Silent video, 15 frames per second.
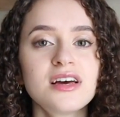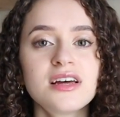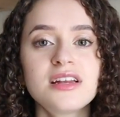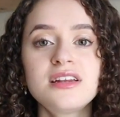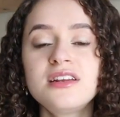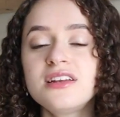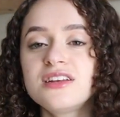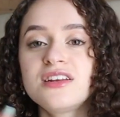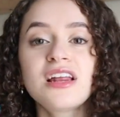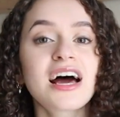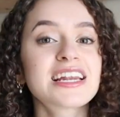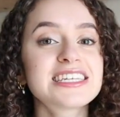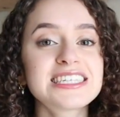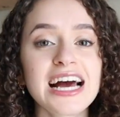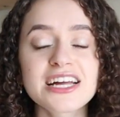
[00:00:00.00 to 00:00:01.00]

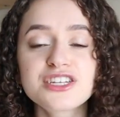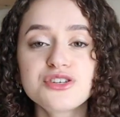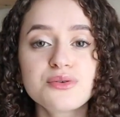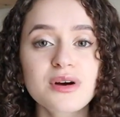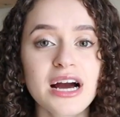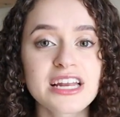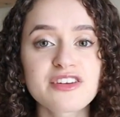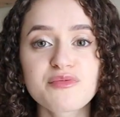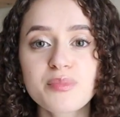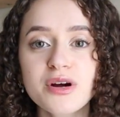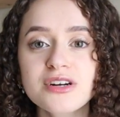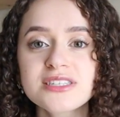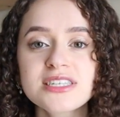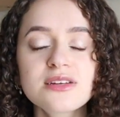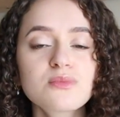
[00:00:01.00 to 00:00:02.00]
not a tattoo kind of
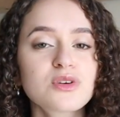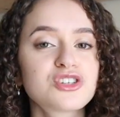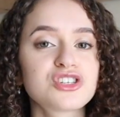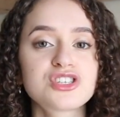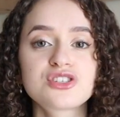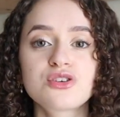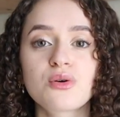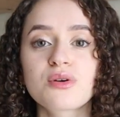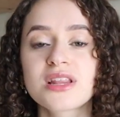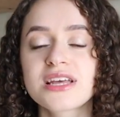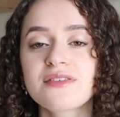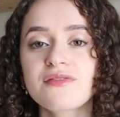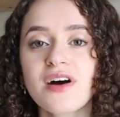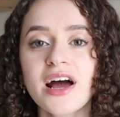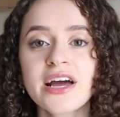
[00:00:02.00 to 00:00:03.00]
person, which is totally
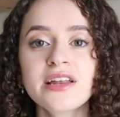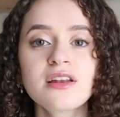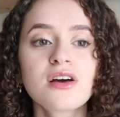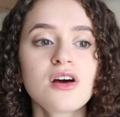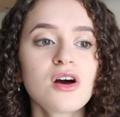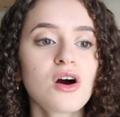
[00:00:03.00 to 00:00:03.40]
fine,